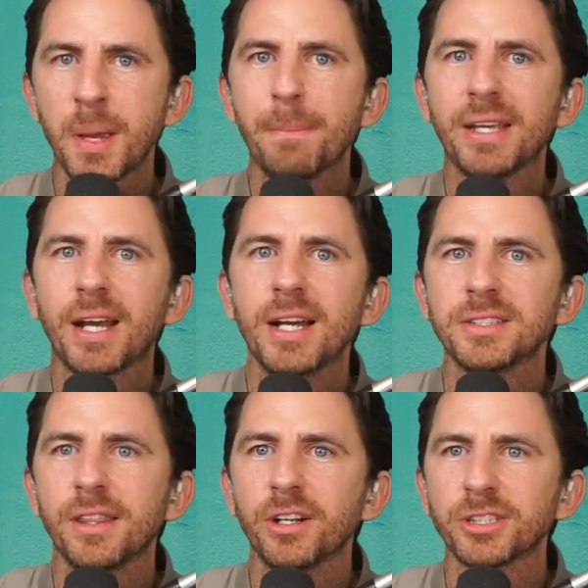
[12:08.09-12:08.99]

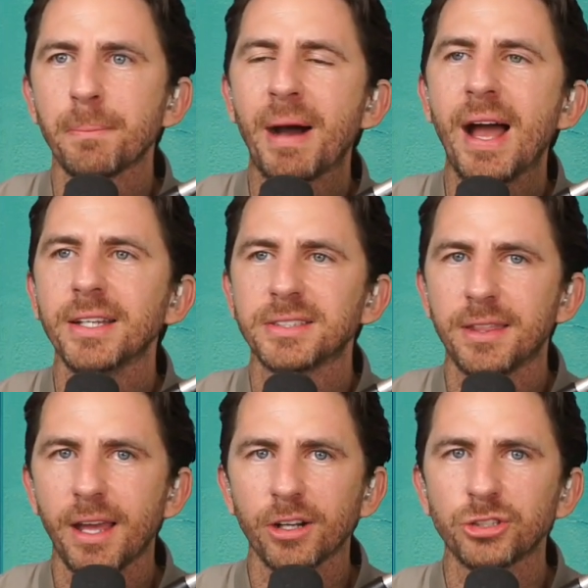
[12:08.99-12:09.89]
because there's a bias
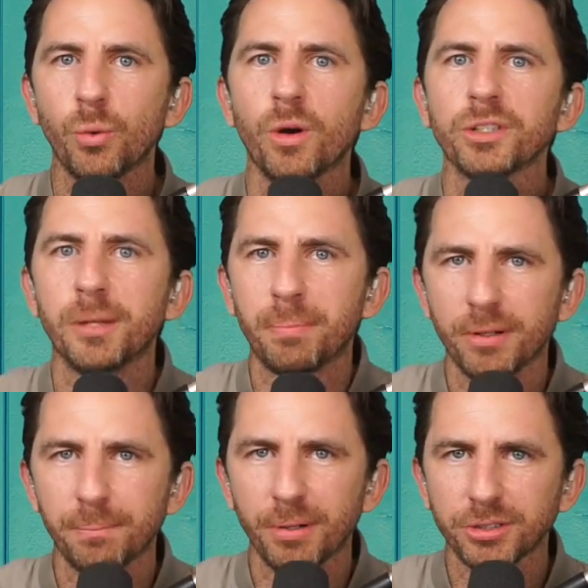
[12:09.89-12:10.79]
there towards the per
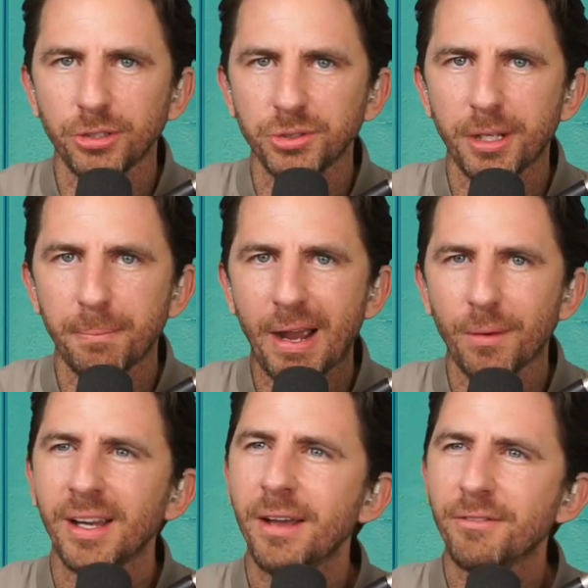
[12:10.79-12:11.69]
person who's in power.